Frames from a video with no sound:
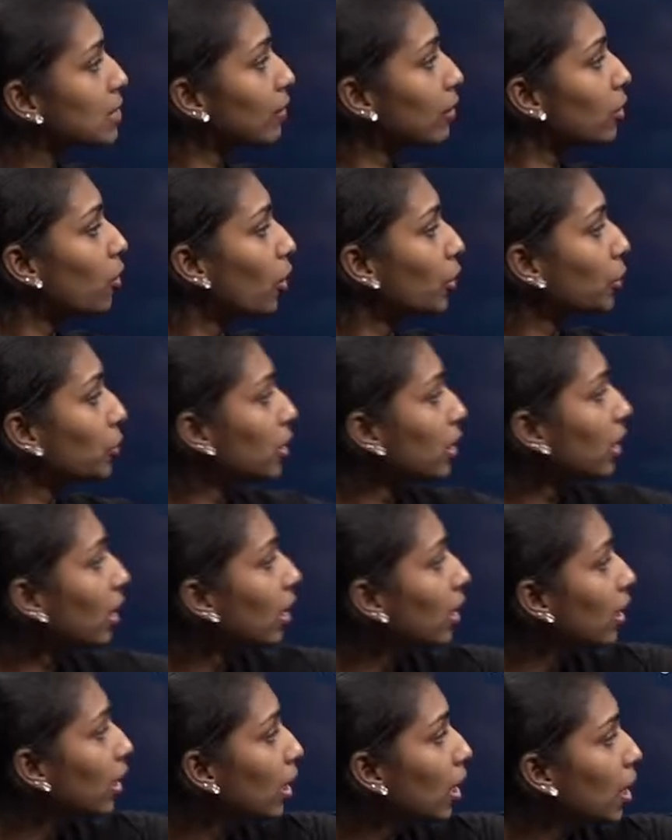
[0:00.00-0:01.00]
will go to the
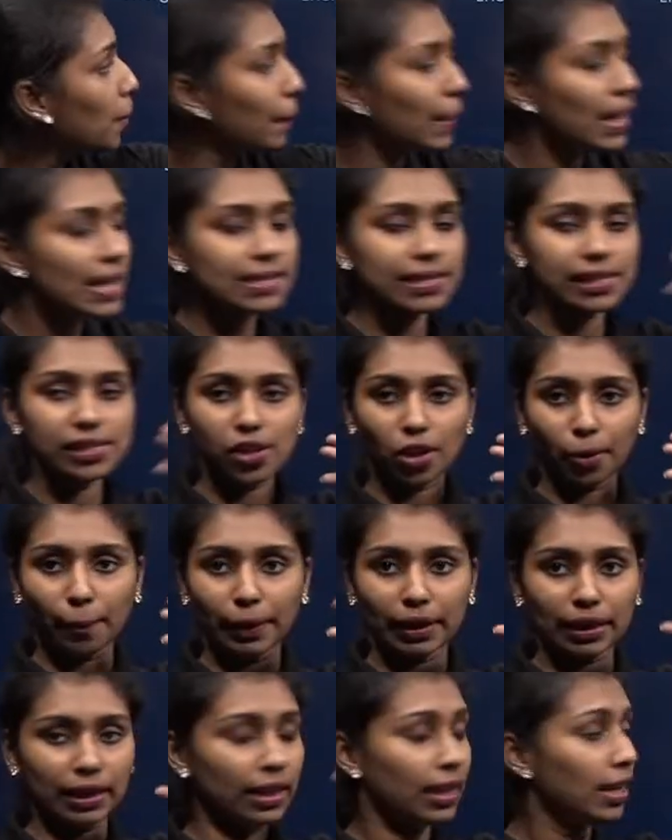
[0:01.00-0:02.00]
pz
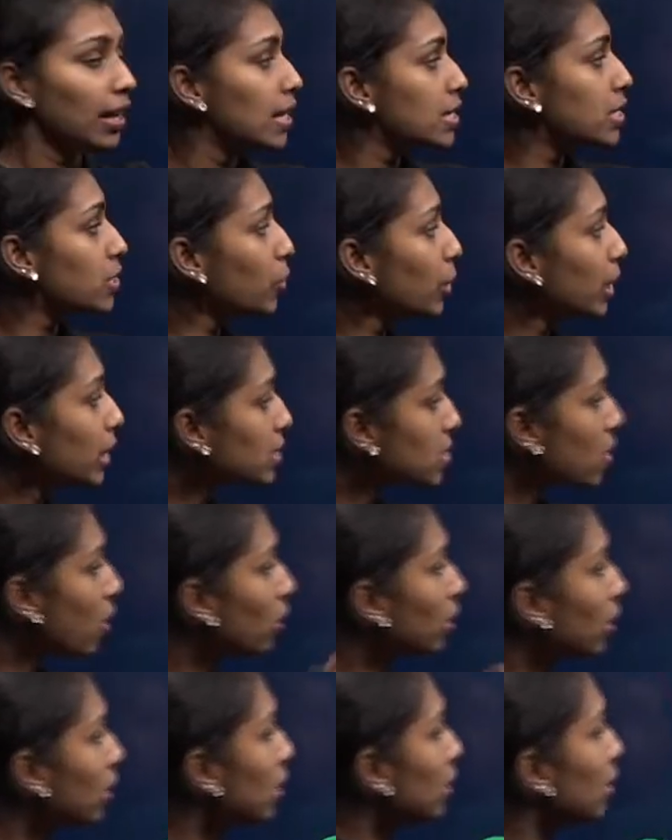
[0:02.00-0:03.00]
orbital. So in
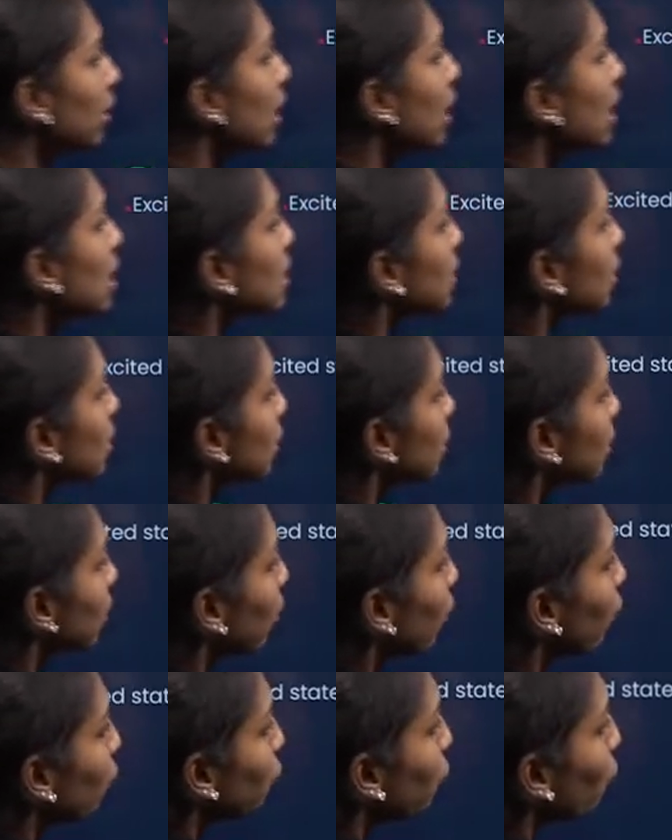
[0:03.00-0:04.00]
total these
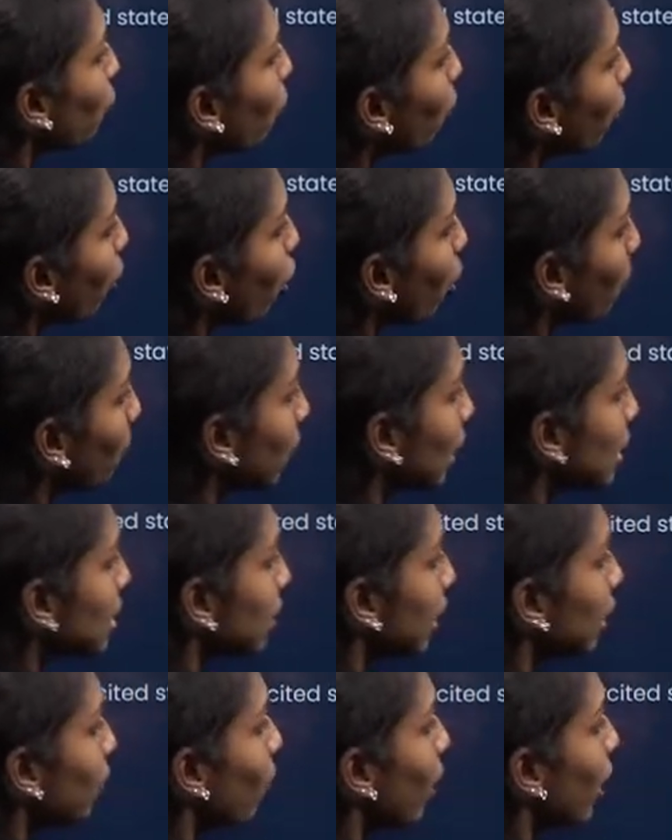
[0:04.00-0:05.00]
4 orbitals,
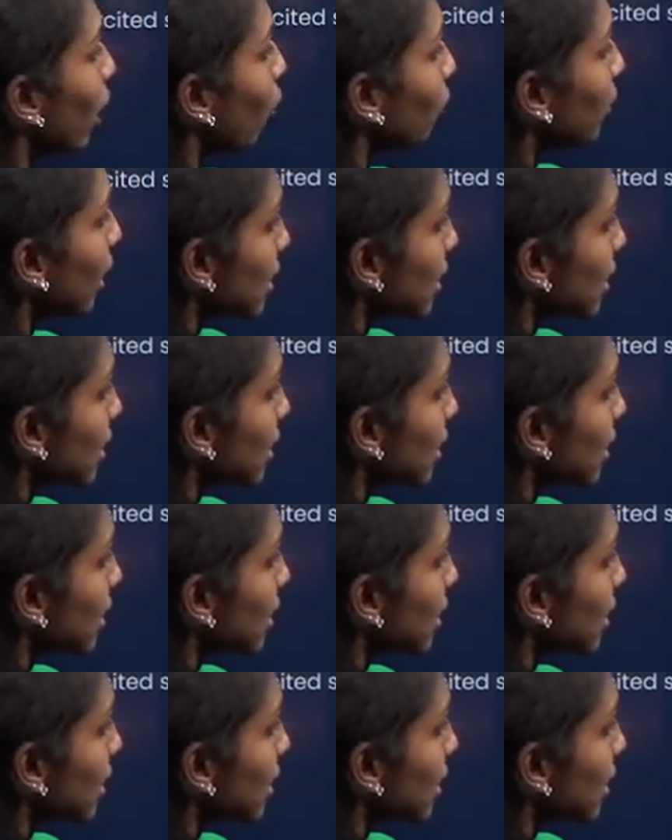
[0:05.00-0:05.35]
right? One of the